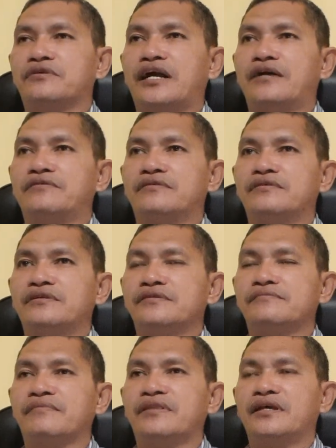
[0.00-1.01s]
count
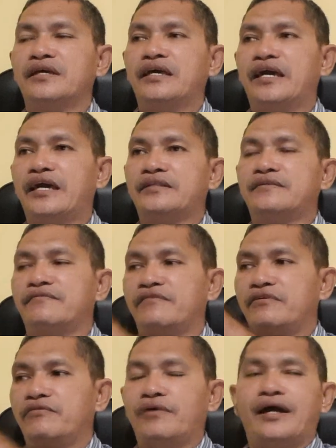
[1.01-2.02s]
head
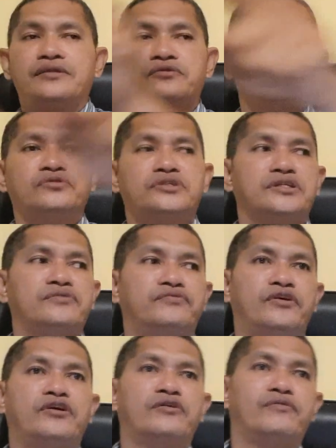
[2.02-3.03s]
1, 2, 3,
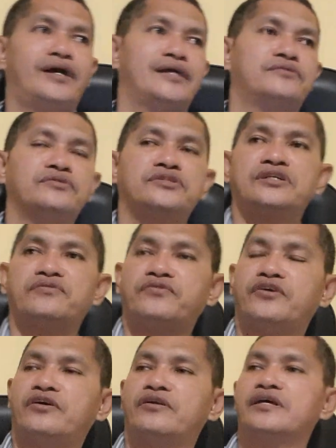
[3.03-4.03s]
4, 1, 2, 3,
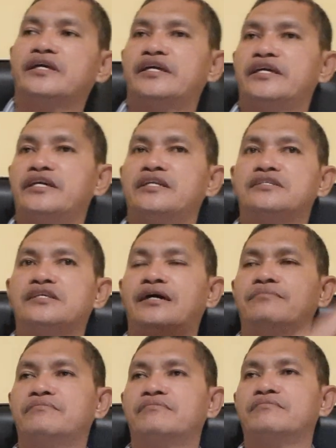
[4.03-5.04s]
4 in
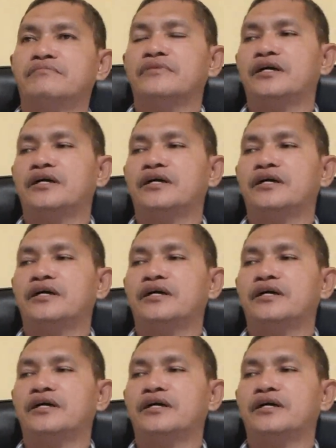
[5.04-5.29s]
some